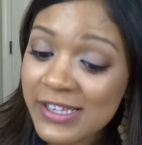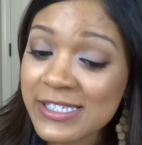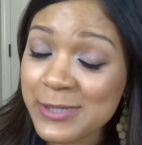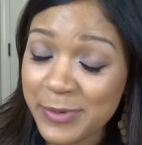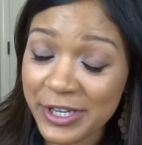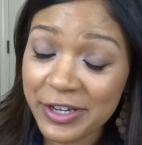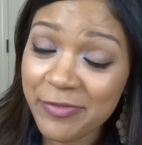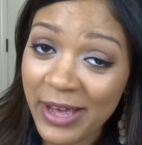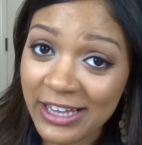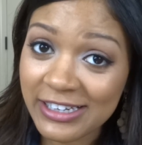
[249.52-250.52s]
Speaking of
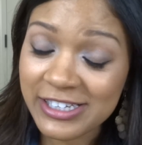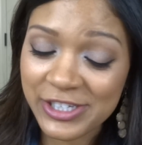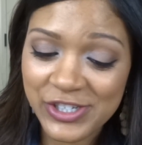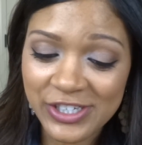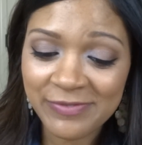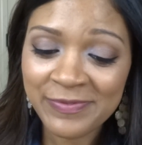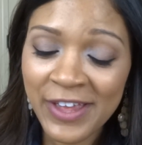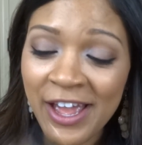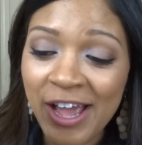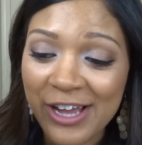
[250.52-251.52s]
palette addiction,
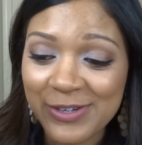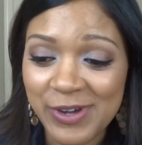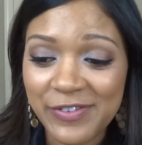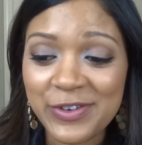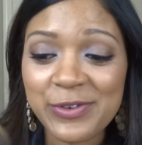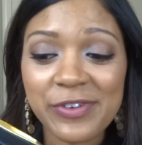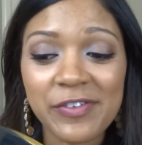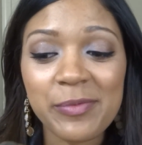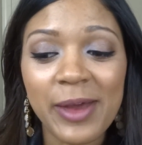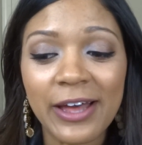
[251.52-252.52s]
I do have a new
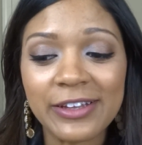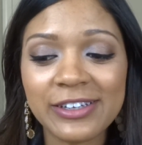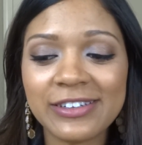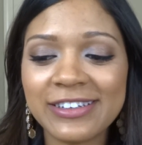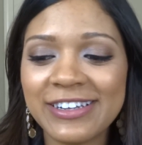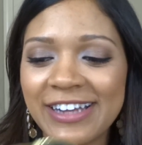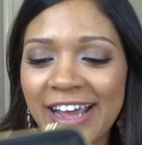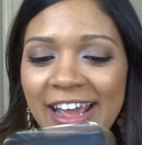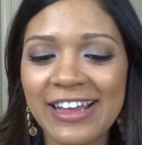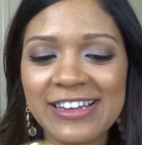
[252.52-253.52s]
favorite palette,
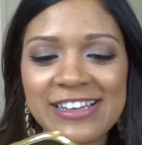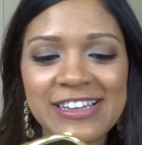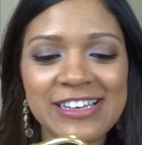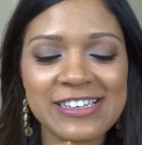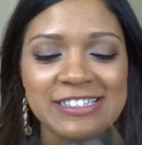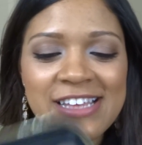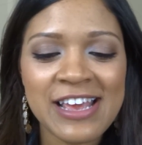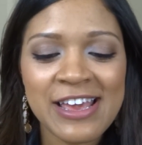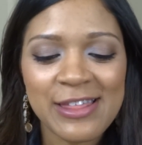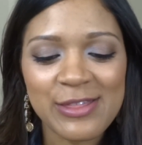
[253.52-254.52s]
and it is
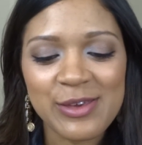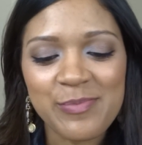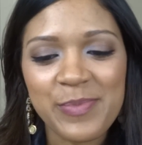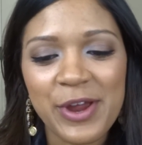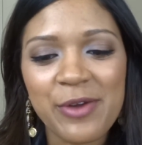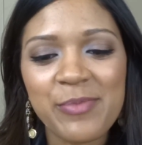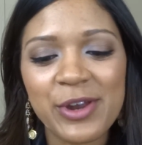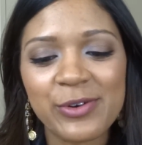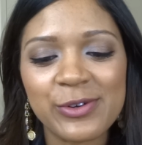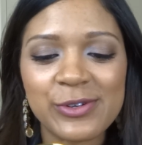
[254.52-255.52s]
the Bare
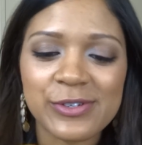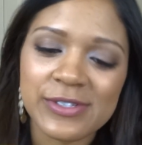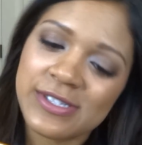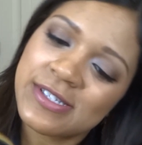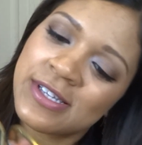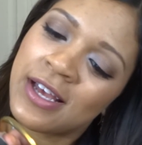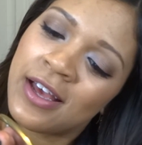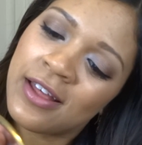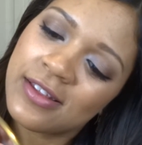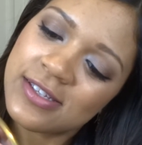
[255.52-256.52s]
Minerals.
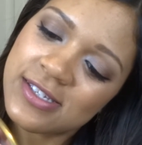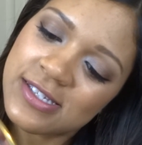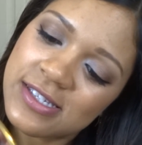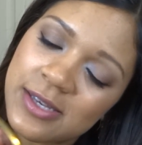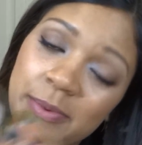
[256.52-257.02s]
This is the